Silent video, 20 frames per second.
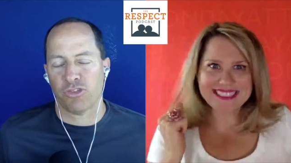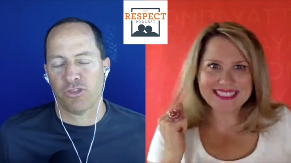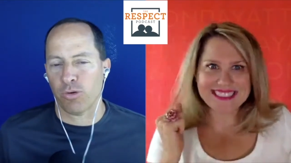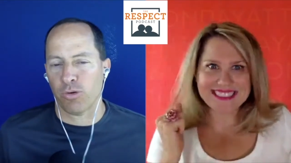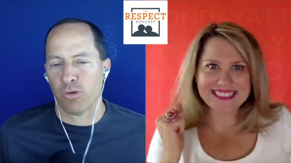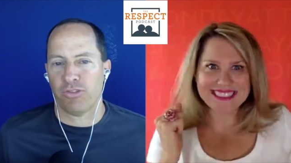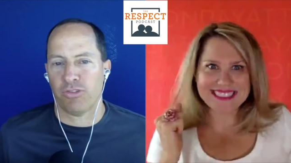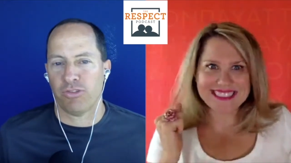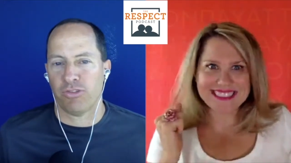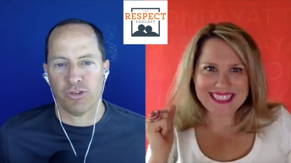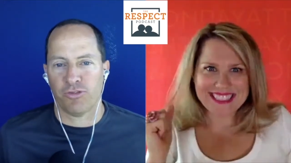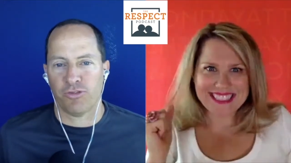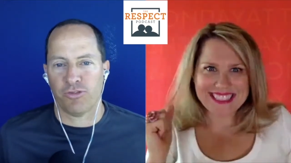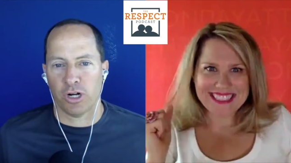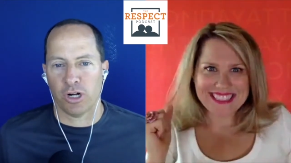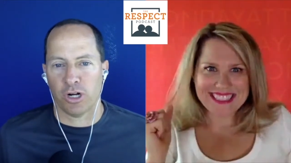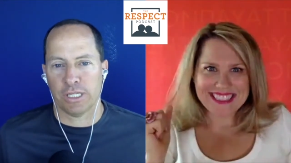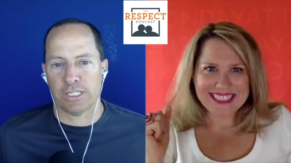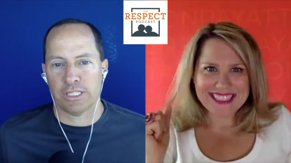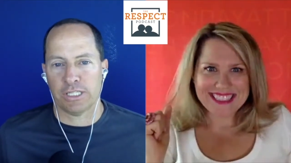Speaker 1: that's so easy to
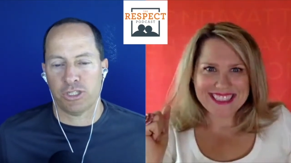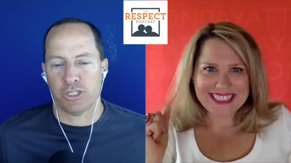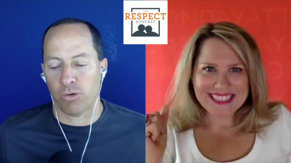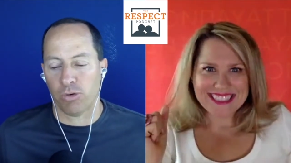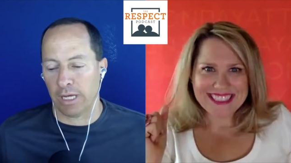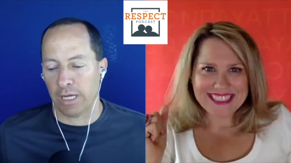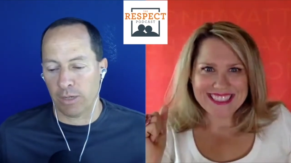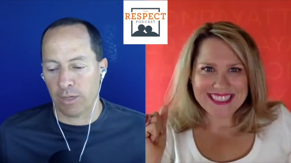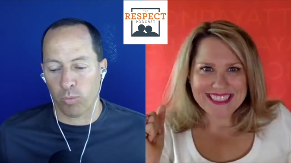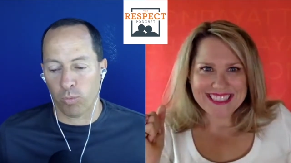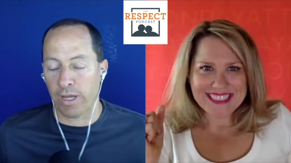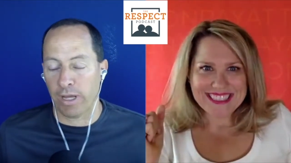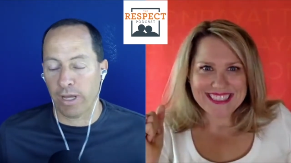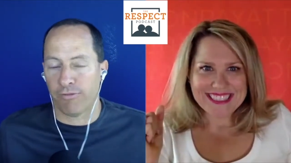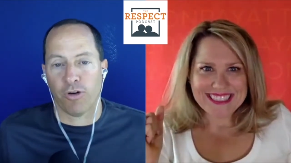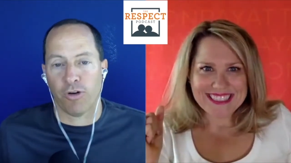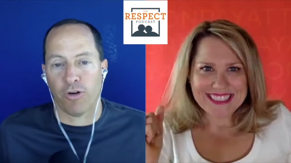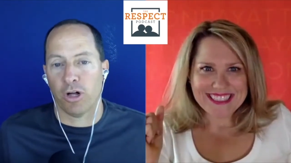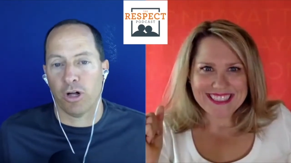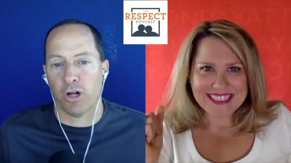fall into, and we
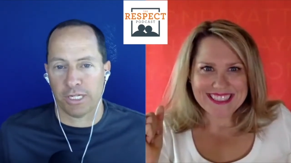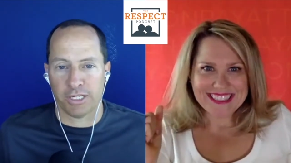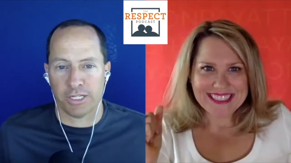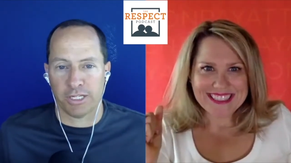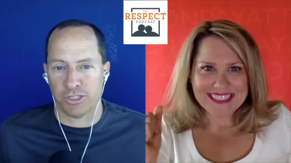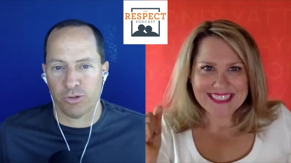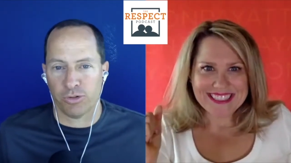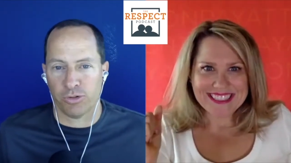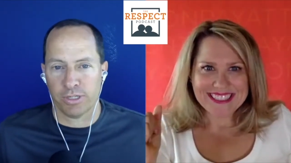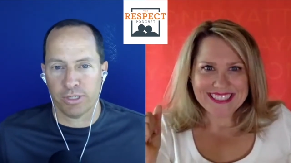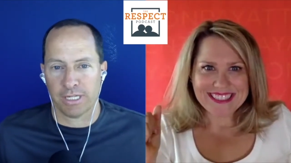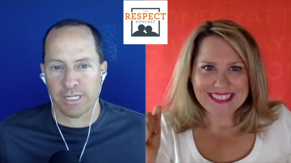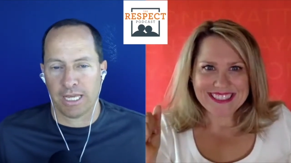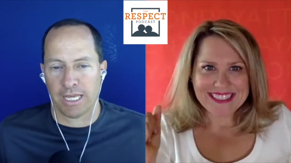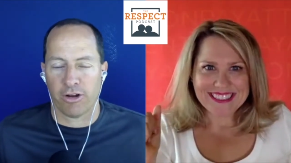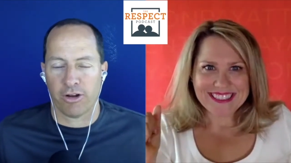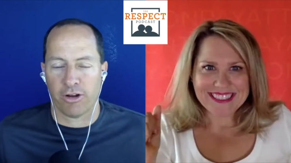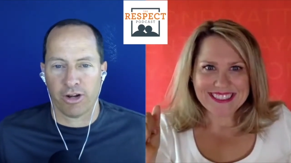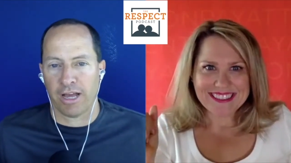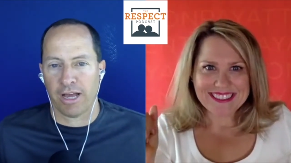have fallen into
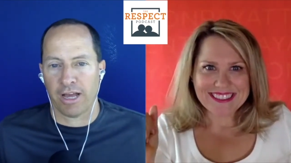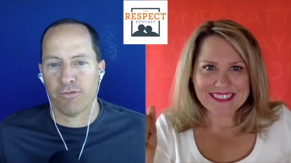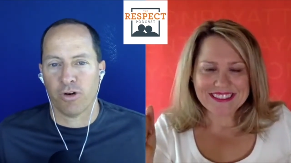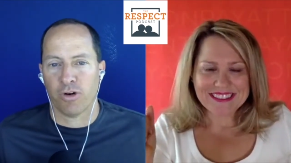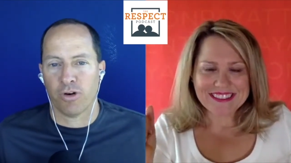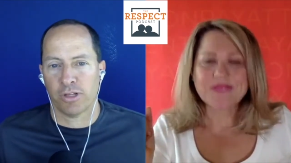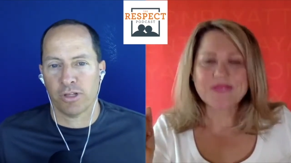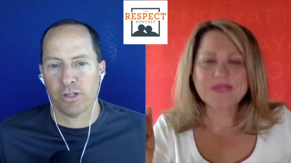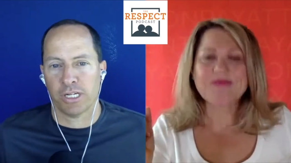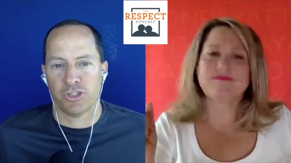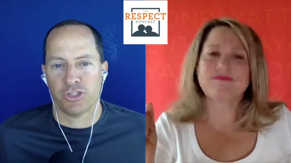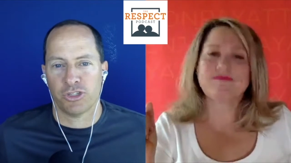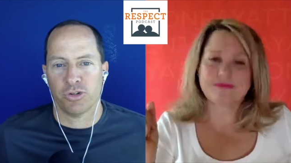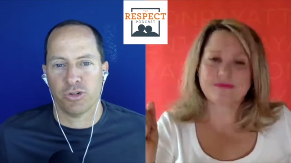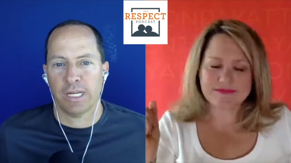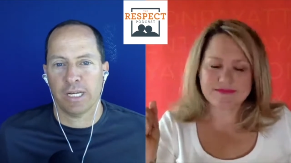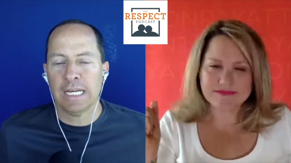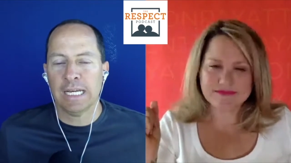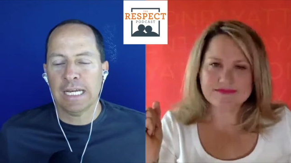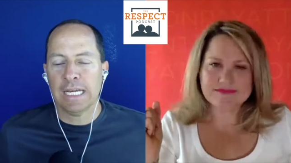it. Karen and I have fallen
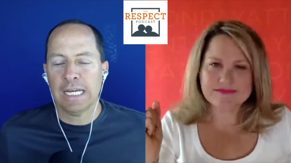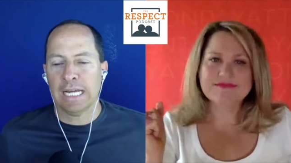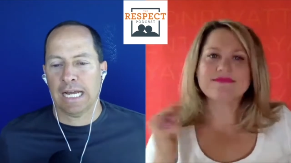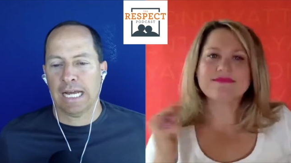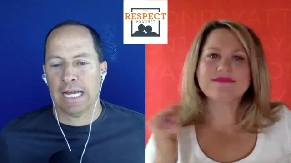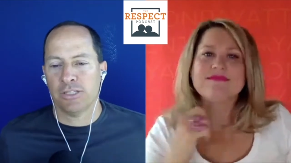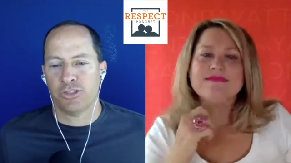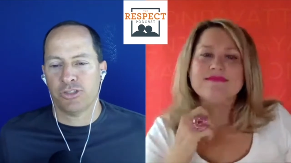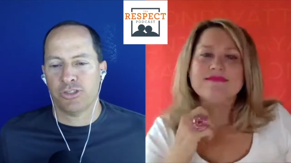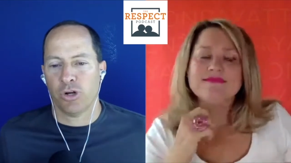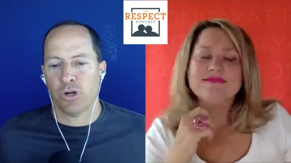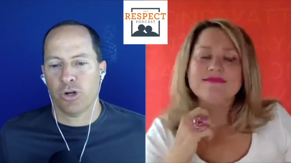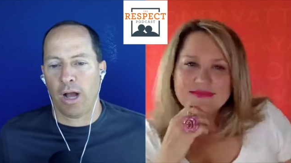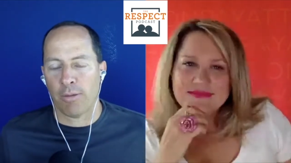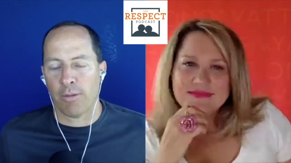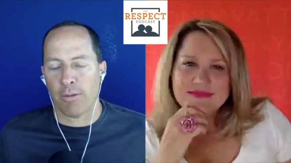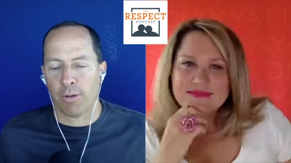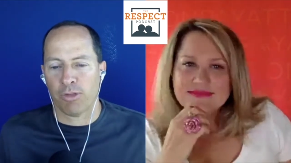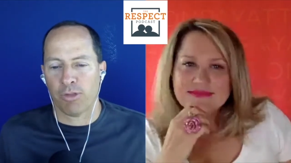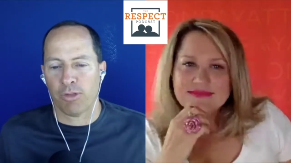into it. And so
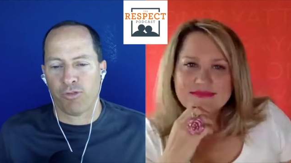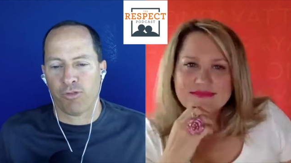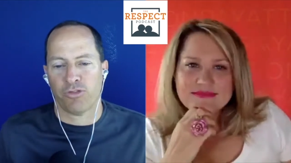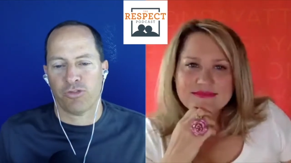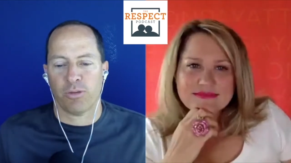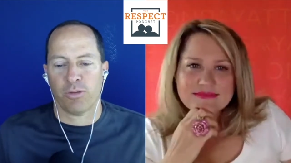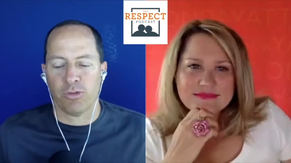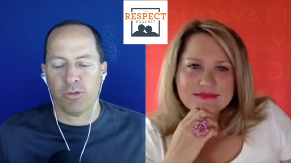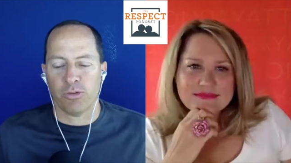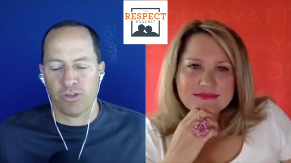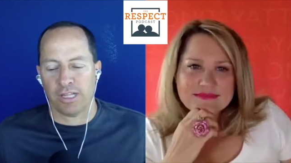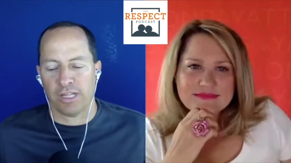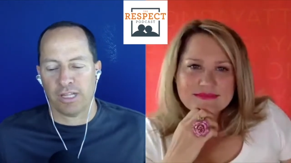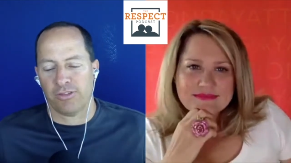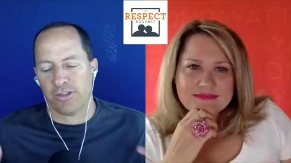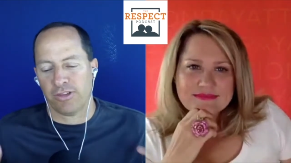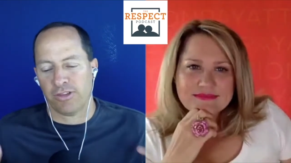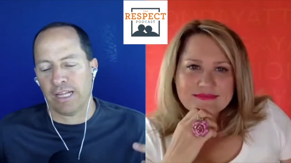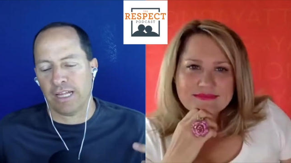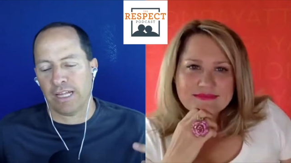I remember the first time you said
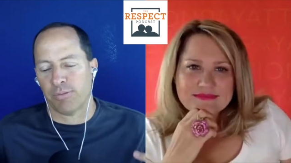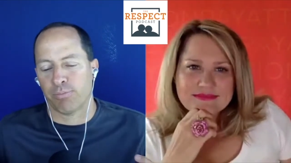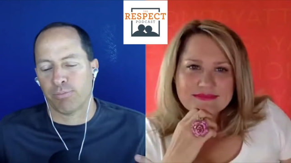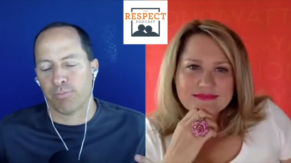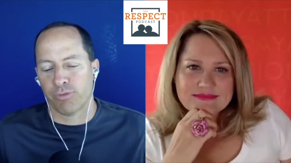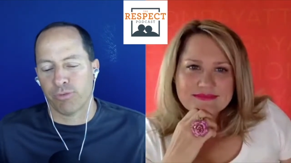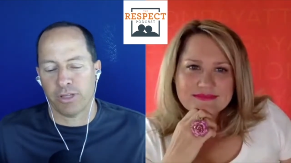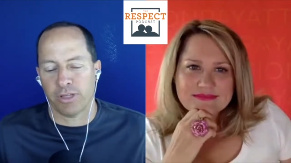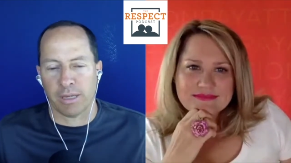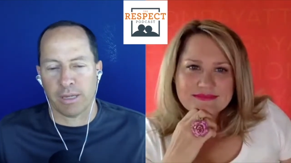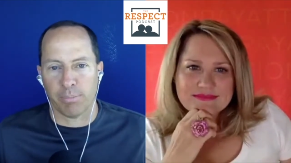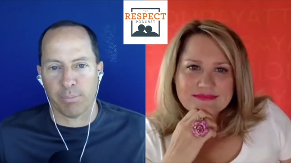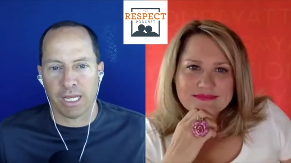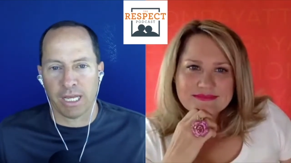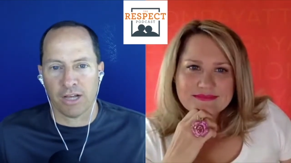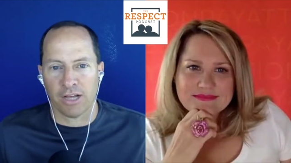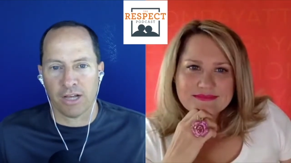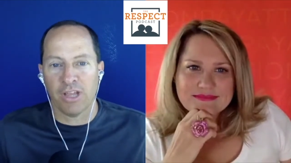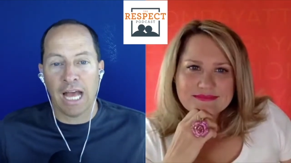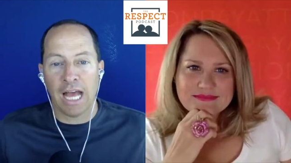that, I said, that's brilliant
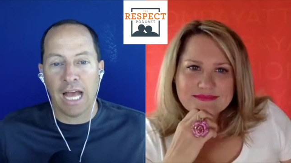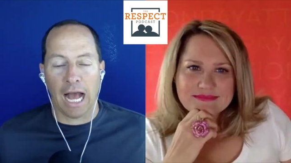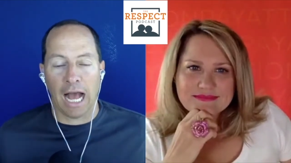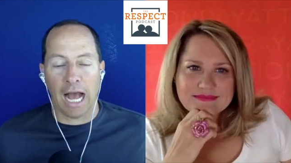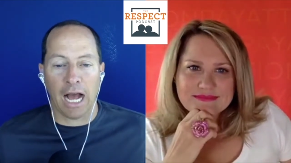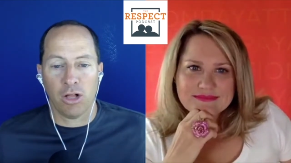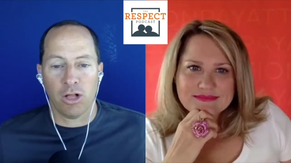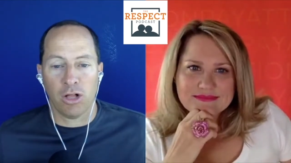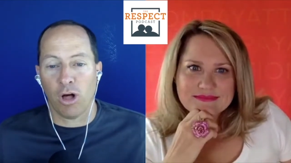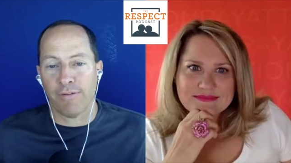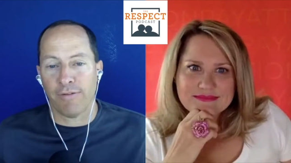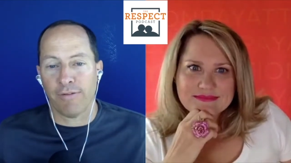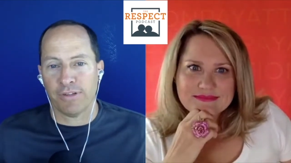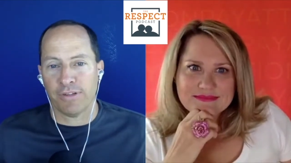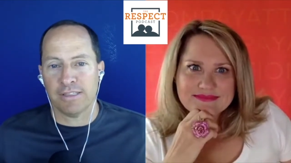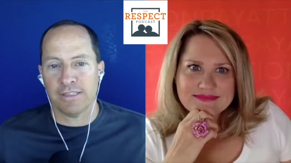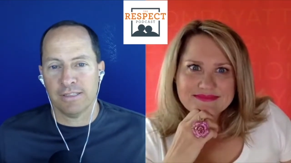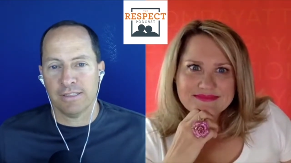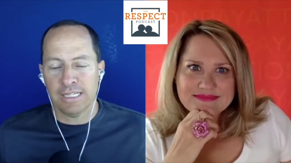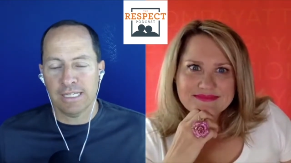because I'll
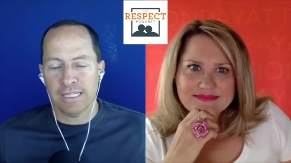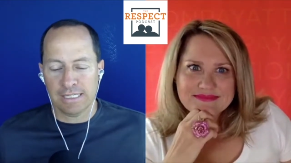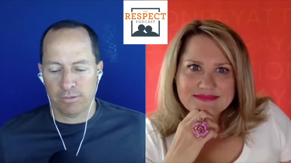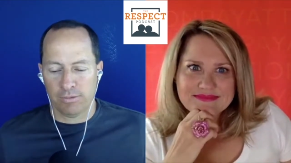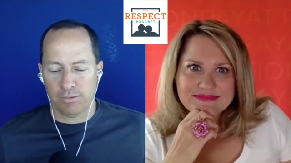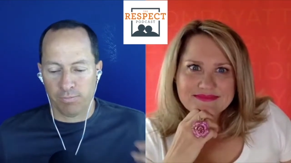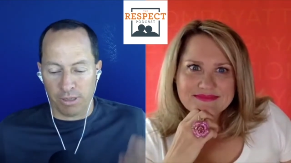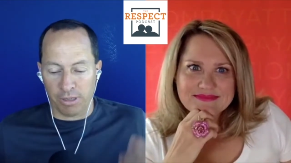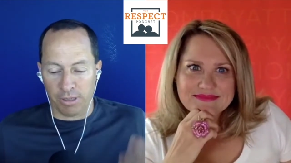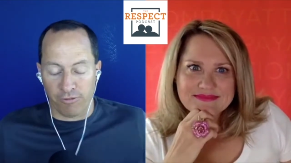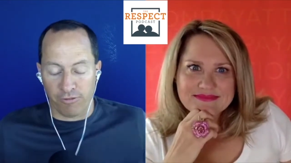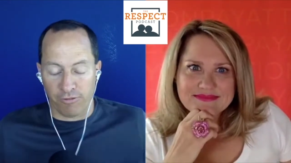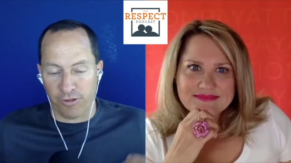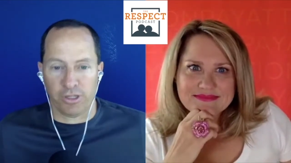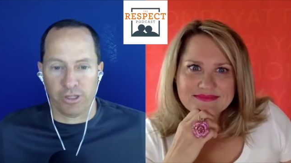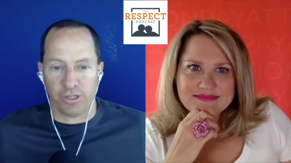often be